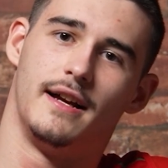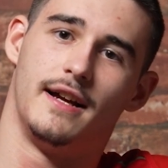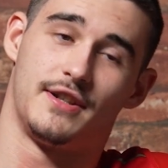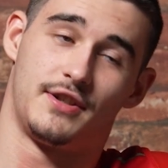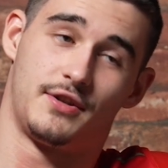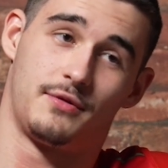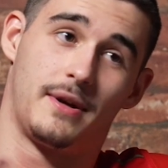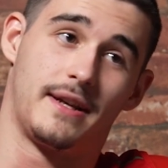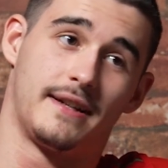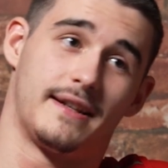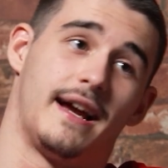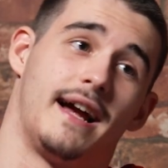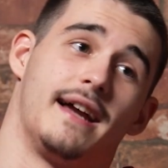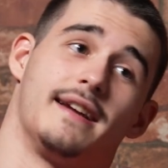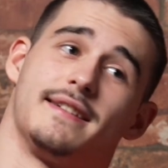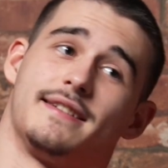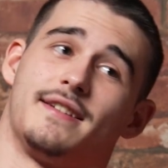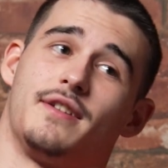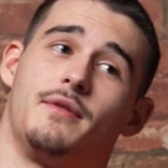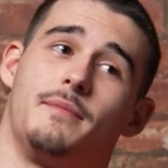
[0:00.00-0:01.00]
a swing to
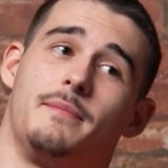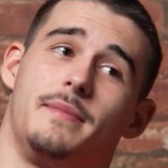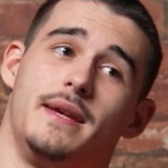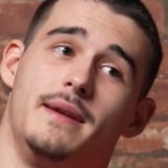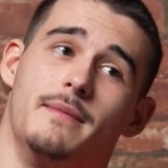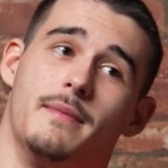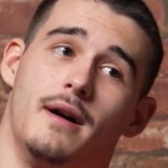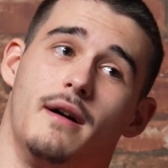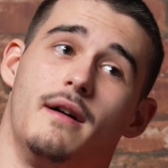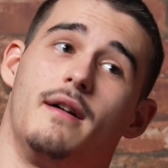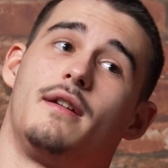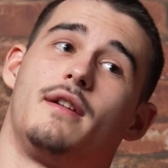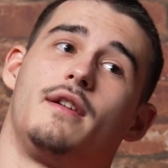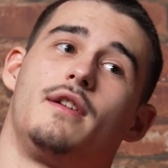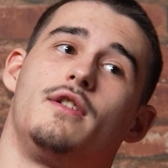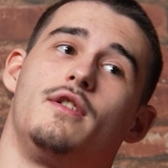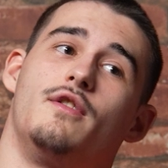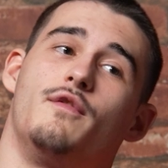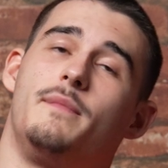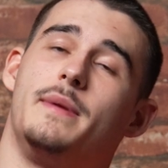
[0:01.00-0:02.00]
handstand on P-bar,
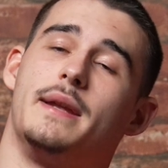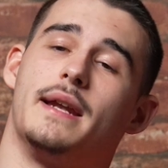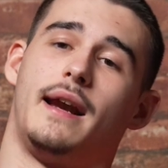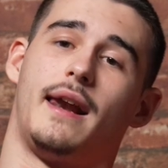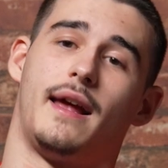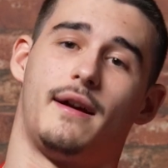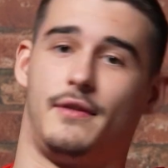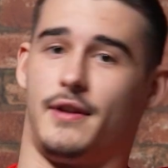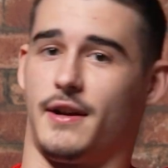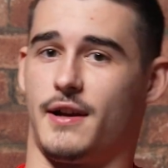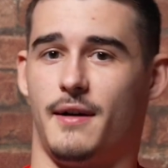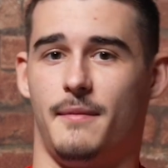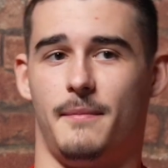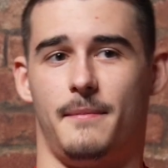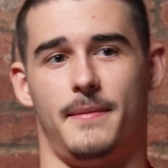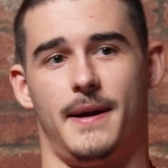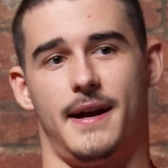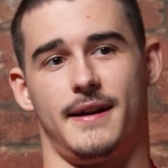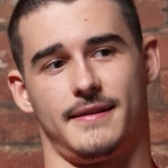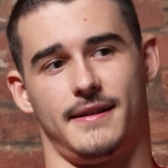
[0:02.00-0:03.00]
you've been allowed to
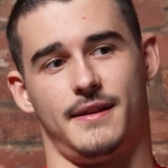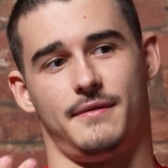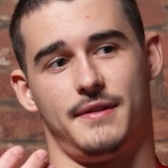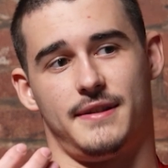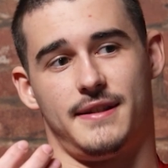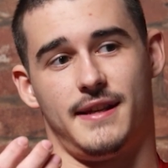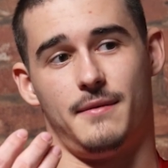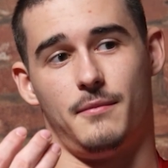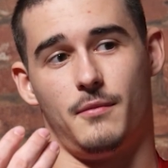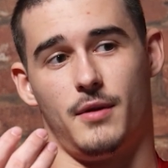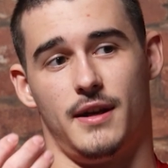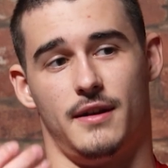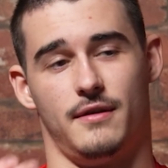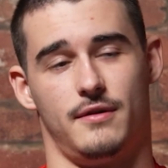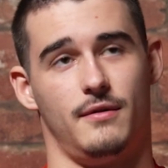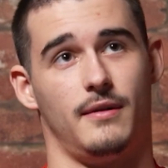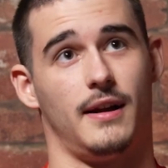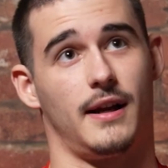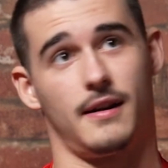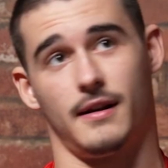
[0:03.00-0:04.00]
come back down the same way
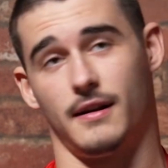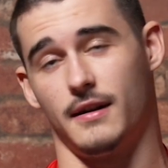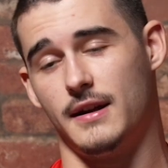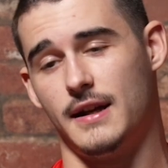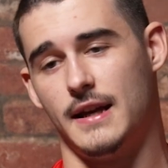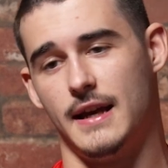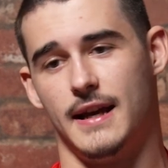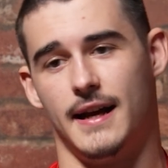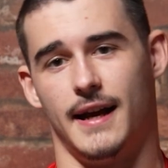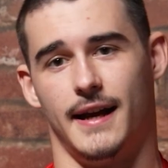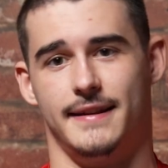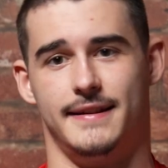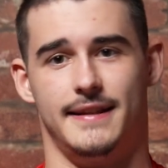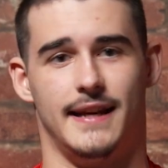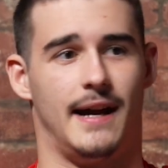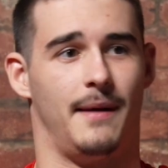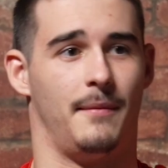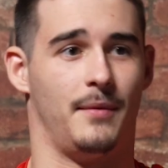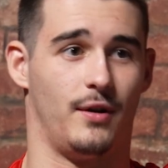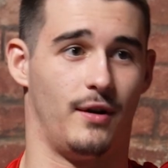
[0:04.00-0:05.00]
and do like a
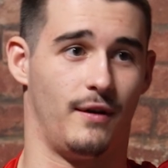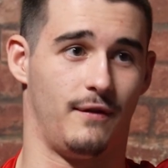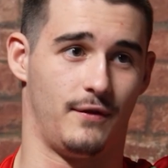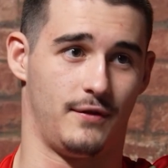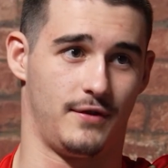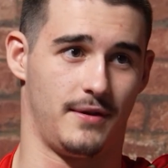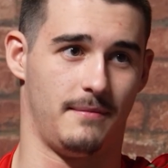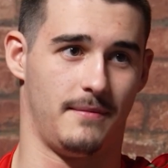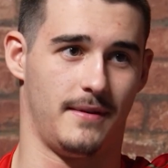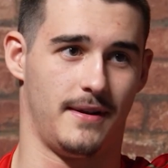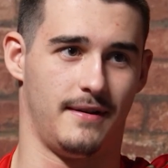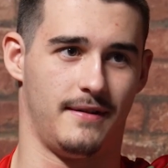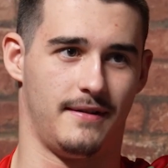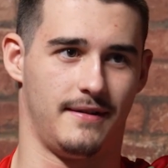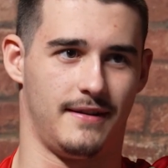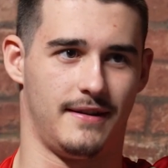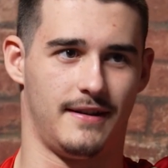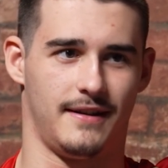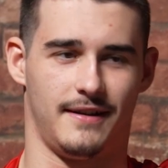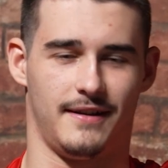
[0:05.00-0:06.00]
diarmid off or something,
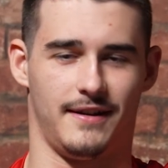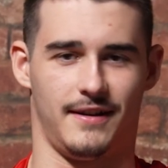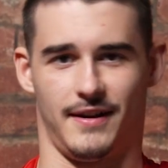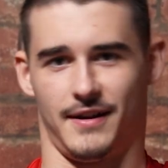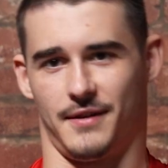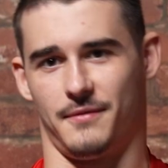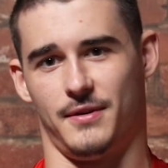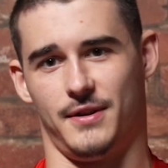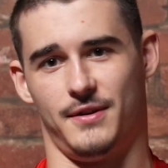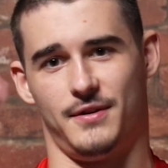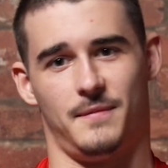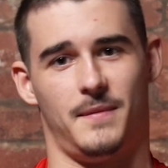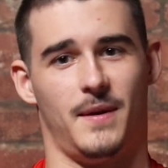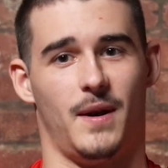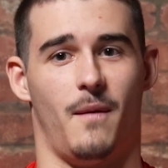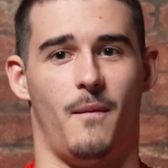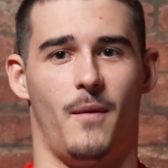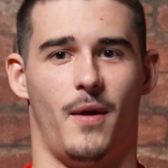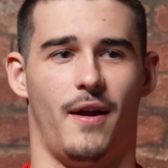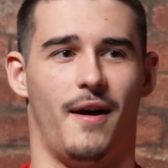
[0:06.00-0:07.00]
like when you
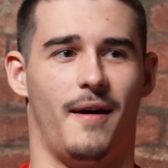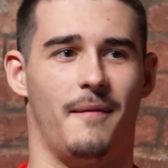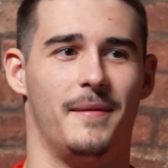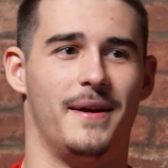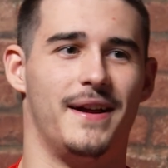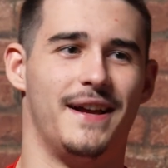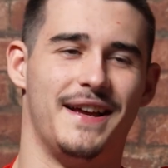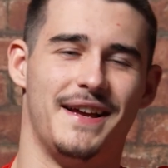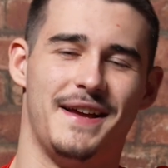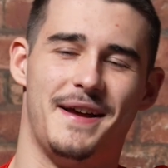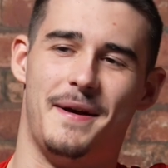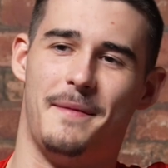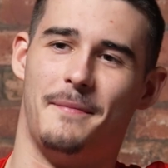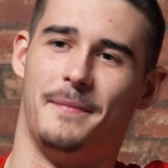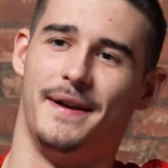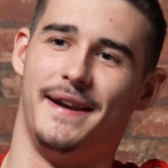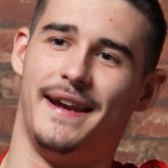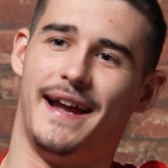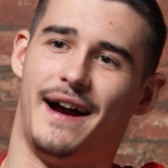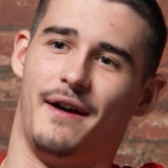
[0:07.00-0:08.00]
spin on one arm.
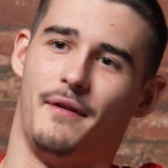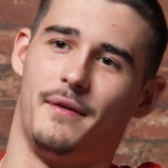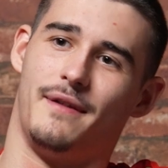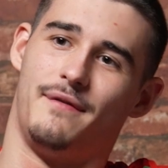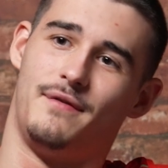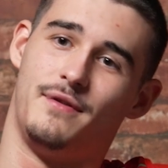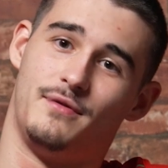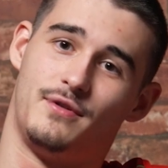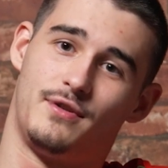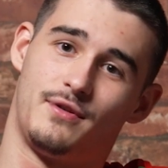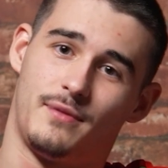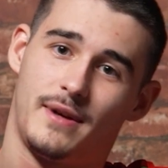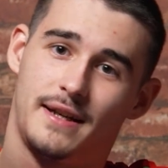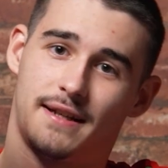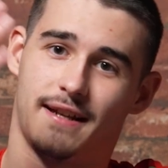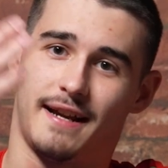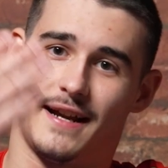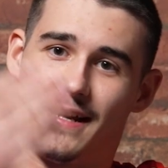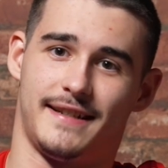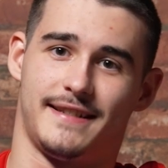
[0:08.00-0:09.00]
But now if you
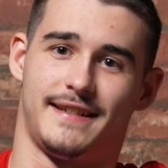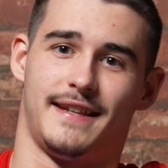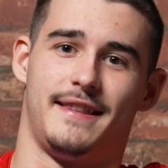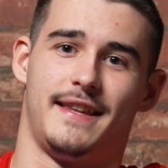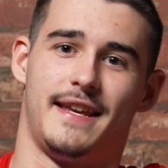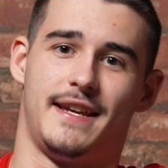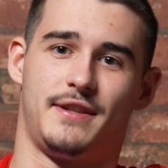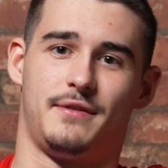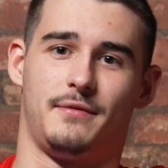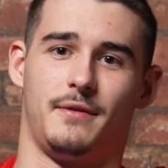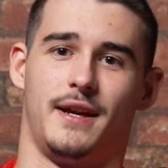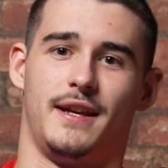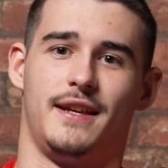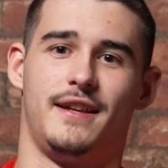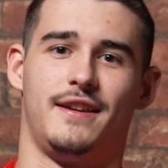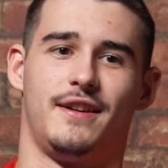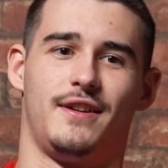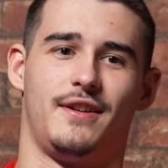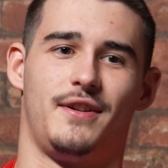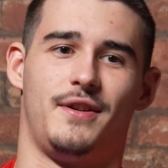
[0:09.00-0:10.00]
swing to handstand this
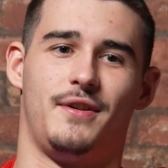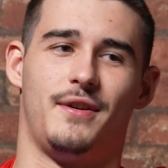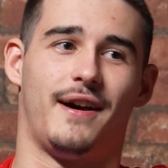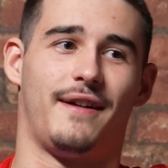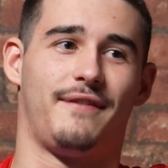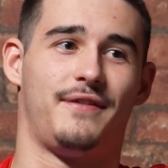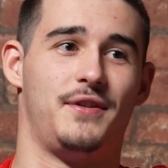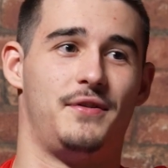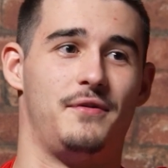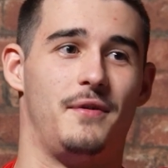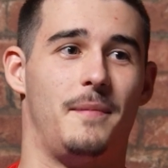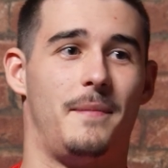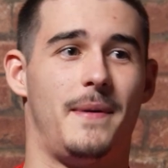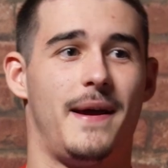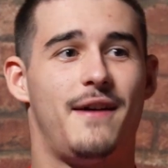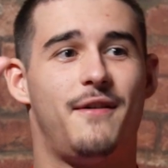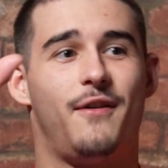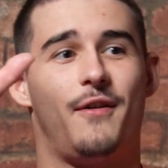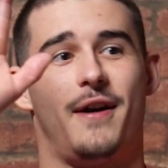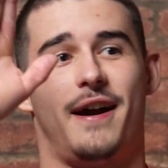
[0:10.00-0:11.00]
way, you have to do a
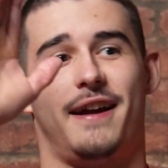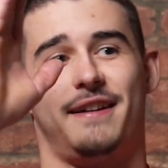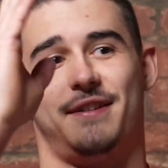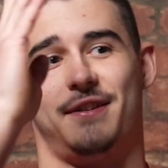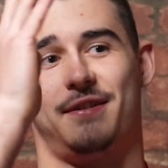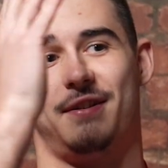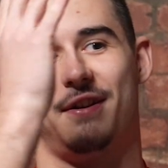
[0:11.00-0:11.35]
pirouette